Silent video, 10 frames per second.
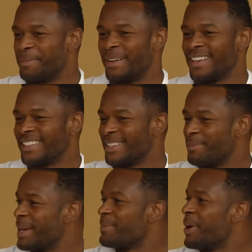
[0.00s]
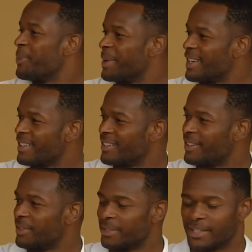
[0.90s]
But it's a big moment, you
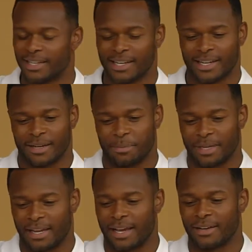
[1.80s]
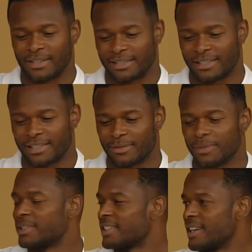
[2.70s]
know. And but now it's it, it
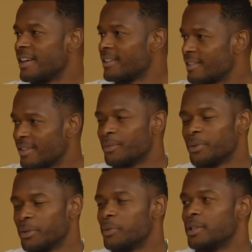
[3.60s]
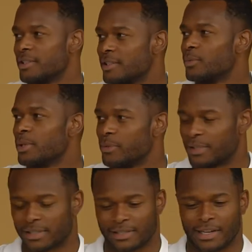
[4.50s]
was exciting. It really was. It really
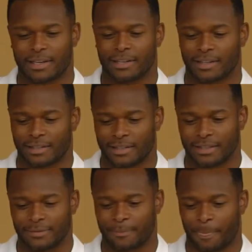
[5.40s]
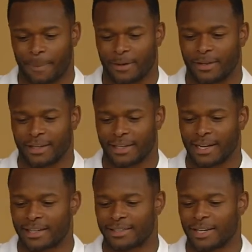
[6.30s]
was exciting, and uh, you know, again,
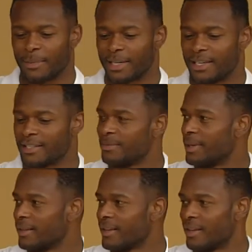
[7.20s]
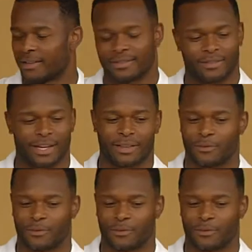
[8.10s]
I can tell my kids about that. I still got the